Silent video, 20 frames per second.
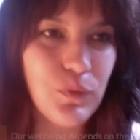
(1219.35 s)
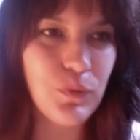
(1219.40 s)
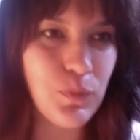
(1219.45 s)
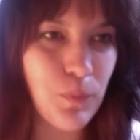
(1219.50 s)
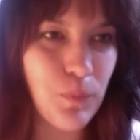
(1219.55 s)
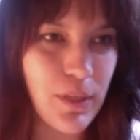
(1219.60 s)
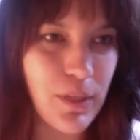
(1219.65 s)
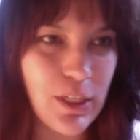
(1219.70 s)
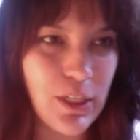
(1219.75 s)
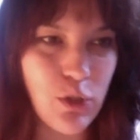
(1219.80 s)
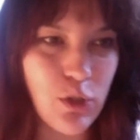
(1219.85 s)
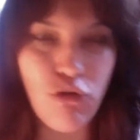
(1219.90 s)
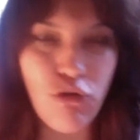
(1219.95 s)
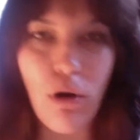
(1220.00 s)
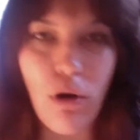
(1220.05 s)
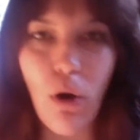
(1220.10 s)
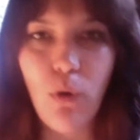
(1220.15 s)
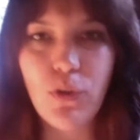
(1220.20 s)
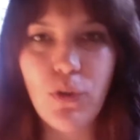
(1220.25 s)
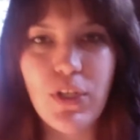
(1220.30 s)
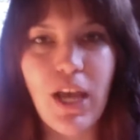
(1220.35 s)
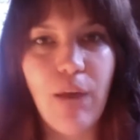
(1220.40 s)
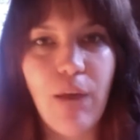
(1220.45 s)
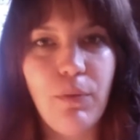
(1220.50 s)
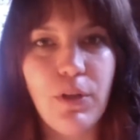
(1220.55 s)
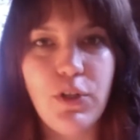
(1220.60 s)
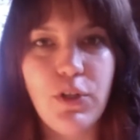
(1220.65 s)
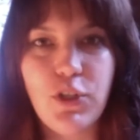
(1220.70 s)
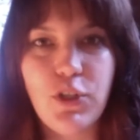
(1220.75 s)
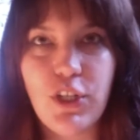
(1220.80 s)
many strokes how
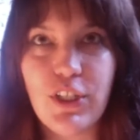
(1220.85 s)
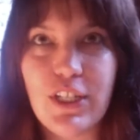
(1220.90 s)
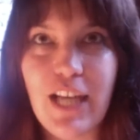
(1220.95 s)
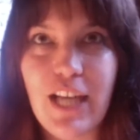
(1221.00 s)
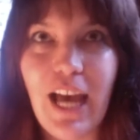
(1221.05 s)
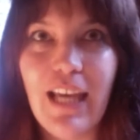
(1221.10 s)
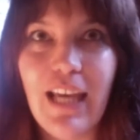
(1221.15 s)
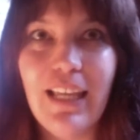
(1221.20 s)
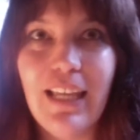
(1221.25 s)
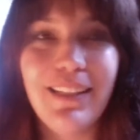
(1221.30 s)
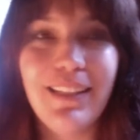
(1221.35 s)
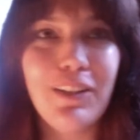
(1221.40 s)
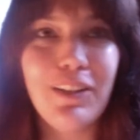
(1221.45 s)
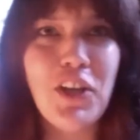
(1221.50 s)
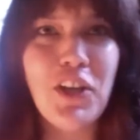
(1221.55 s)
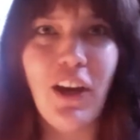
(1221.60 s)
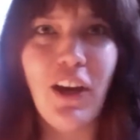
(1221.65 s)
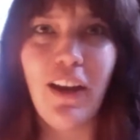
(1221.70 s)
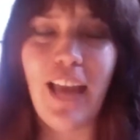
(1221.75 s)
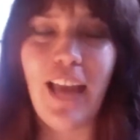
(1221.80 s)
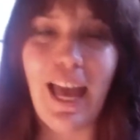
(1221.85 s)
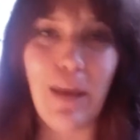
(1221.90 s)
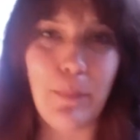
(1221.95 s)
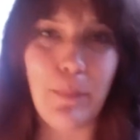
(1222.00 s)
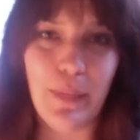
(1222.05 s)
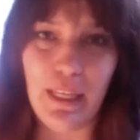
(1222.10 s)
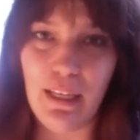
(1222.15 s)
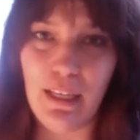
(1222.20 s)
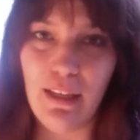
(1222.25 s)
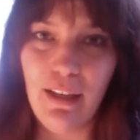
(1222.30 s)
much they're dying they're not
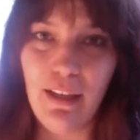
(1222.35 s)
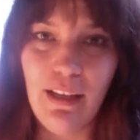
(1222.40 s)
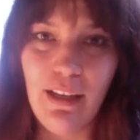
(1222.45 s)
happy